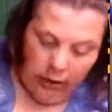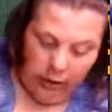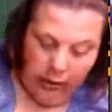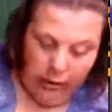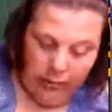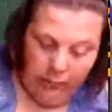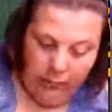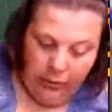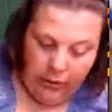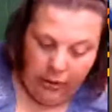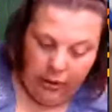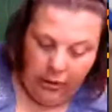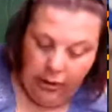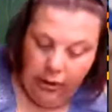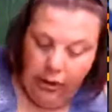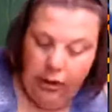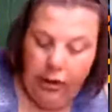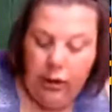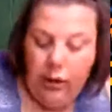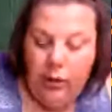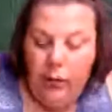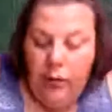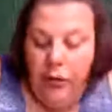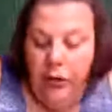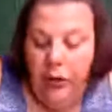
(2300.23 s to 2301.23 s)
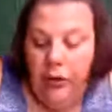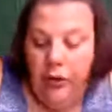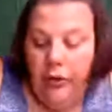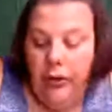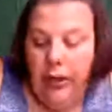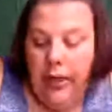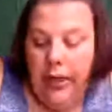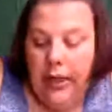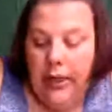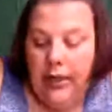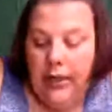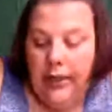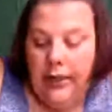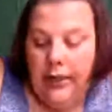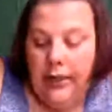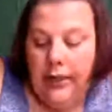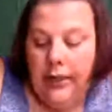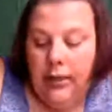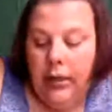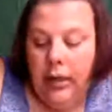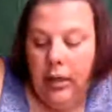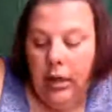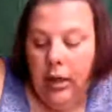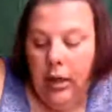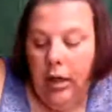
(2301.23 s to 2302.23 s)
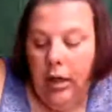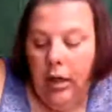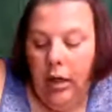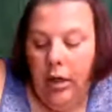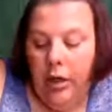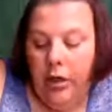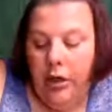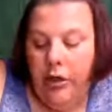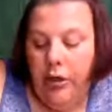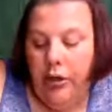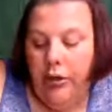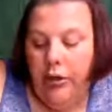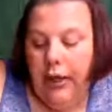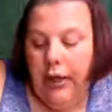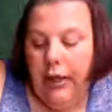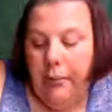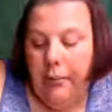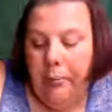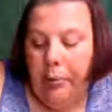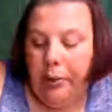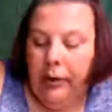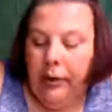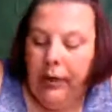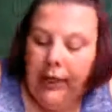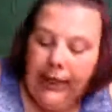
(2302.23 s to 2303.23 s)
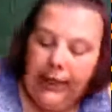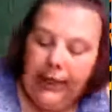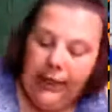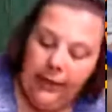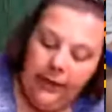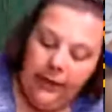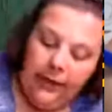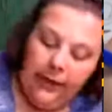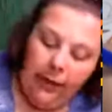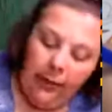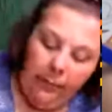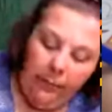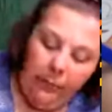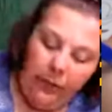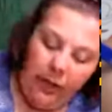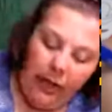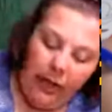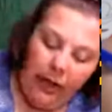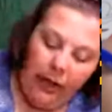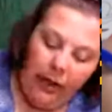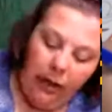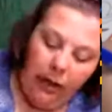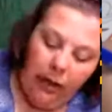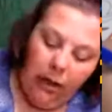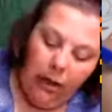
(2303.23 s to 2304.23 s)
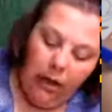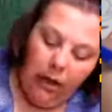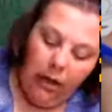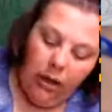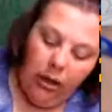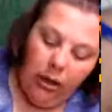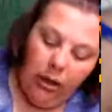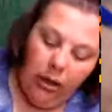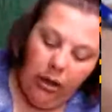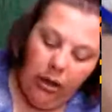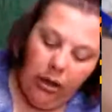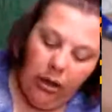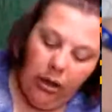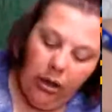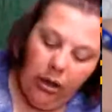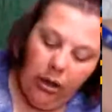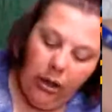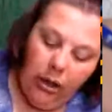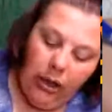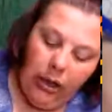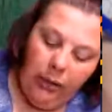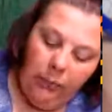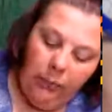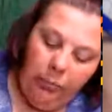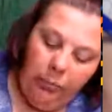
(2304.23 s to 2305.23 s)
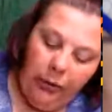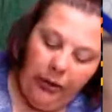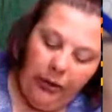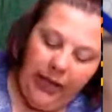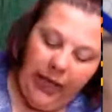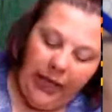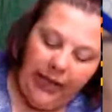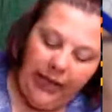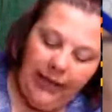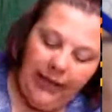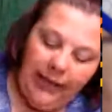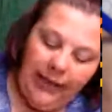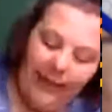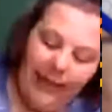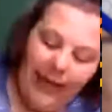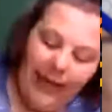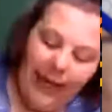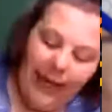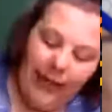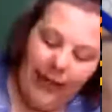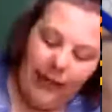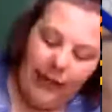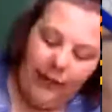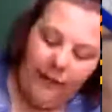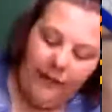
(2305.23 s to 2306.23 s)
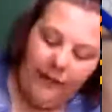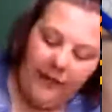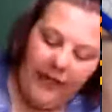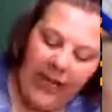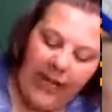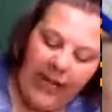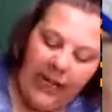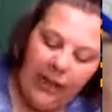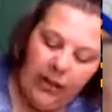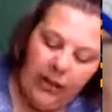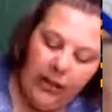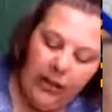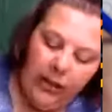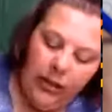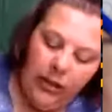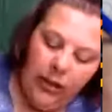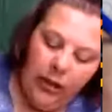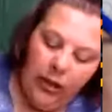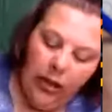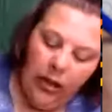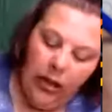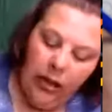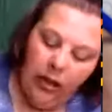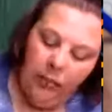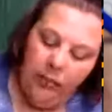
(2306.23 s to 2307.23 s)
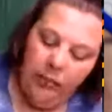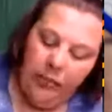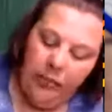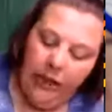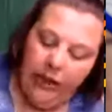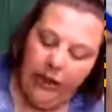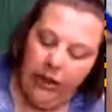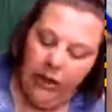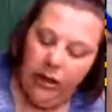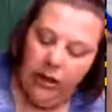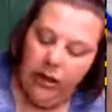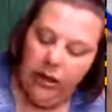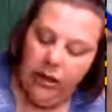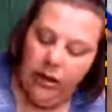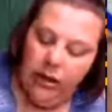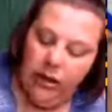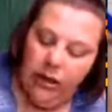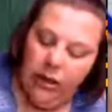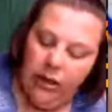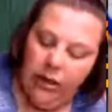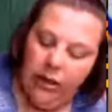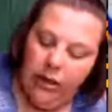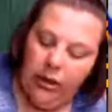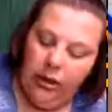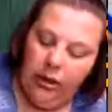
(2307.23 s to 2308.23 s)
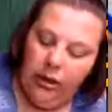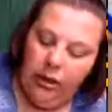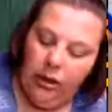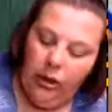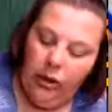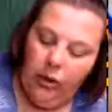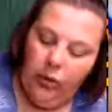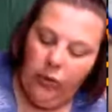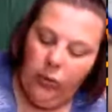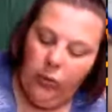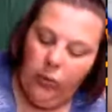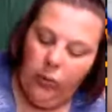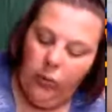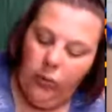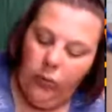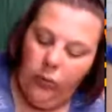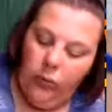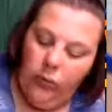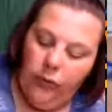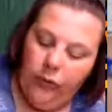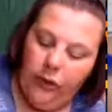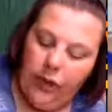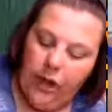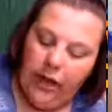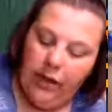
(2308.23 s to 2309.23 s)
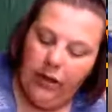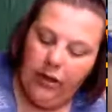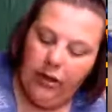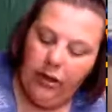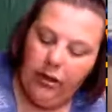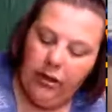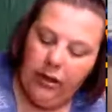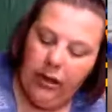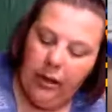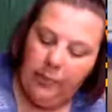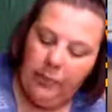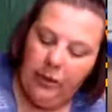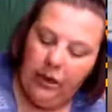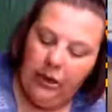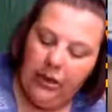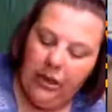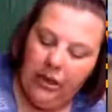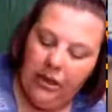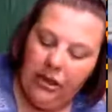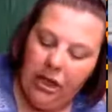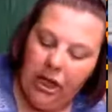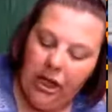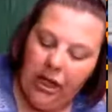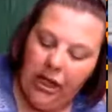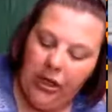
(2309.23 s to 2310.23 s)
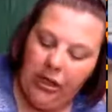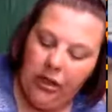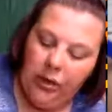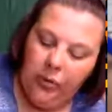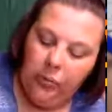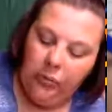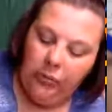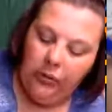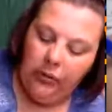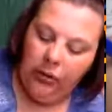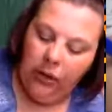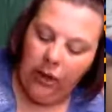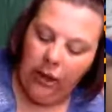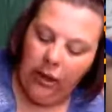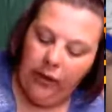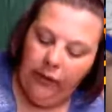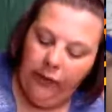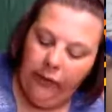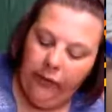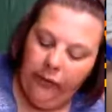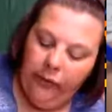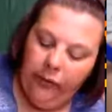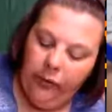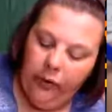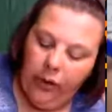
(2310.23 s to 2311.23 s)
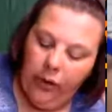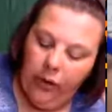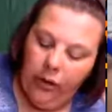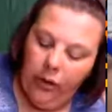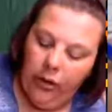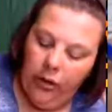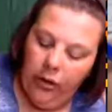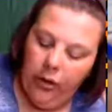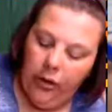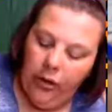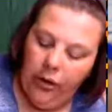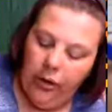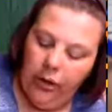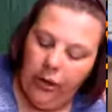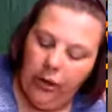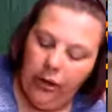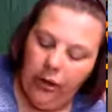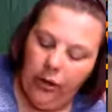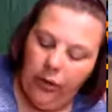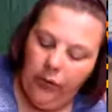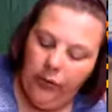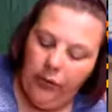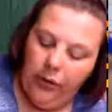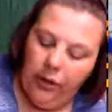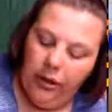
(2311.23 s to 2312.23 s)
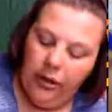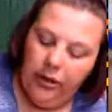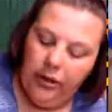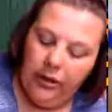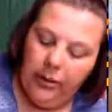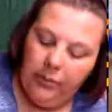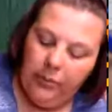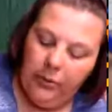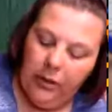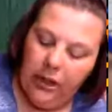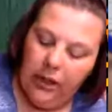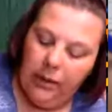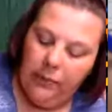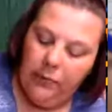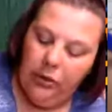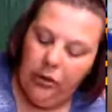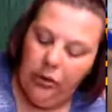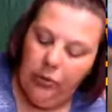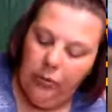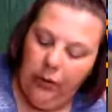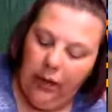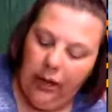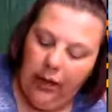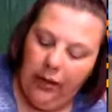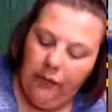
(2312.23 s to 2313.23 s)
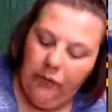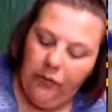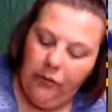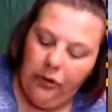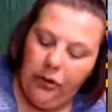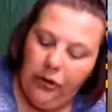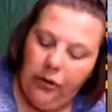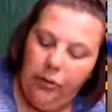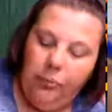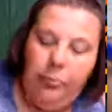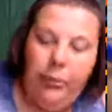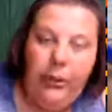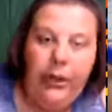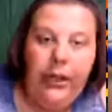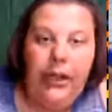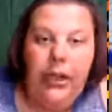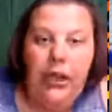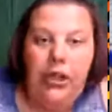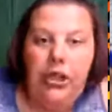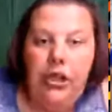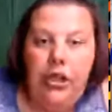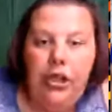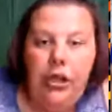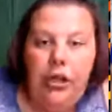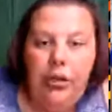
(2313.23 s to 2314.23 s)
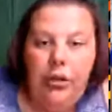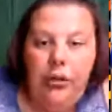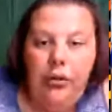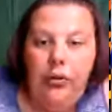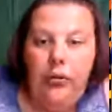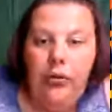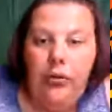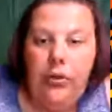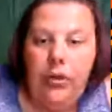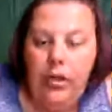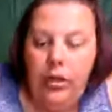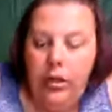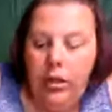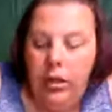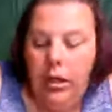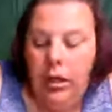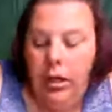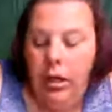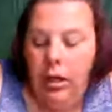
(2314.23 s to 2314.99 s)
I mean, you can plan something, but that's a tentative date because, things are subject to change with life. There's sometimes you have to pick and choose,